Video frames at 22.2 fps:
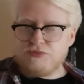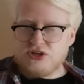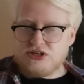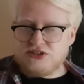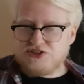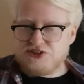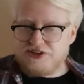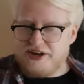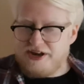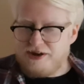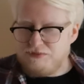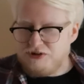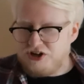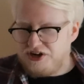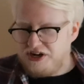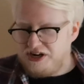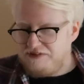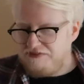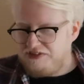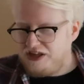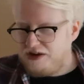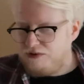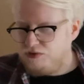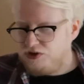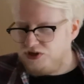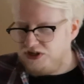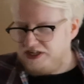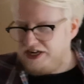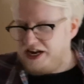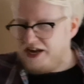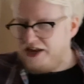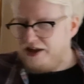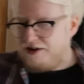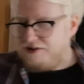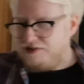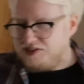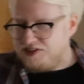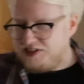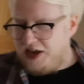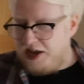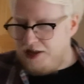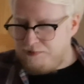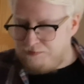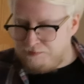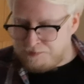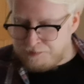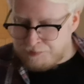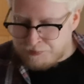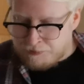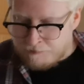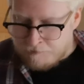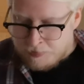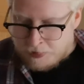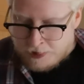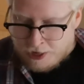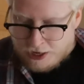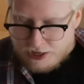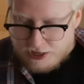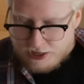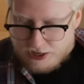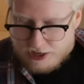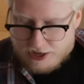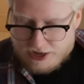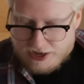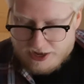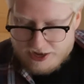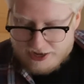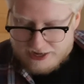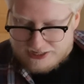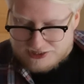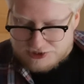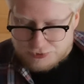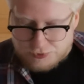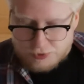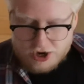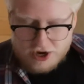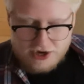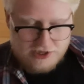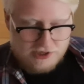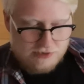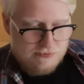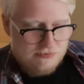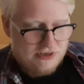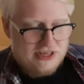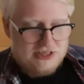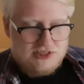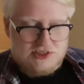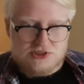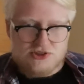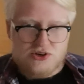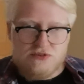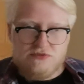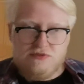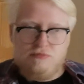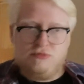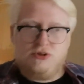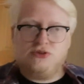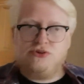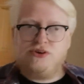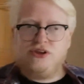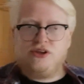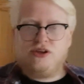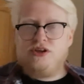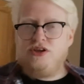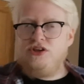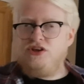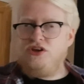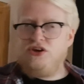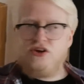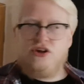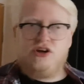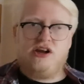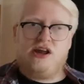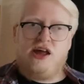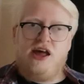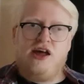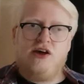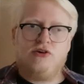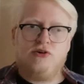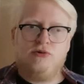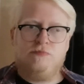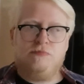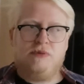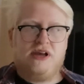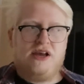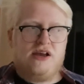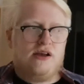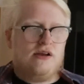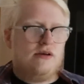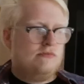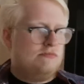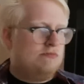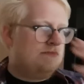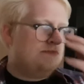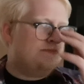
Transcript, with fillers: So yeah, I'm going to give that one an 8 out of 10. It's Wylam. It's Northern Monk. You're going to get a good beer.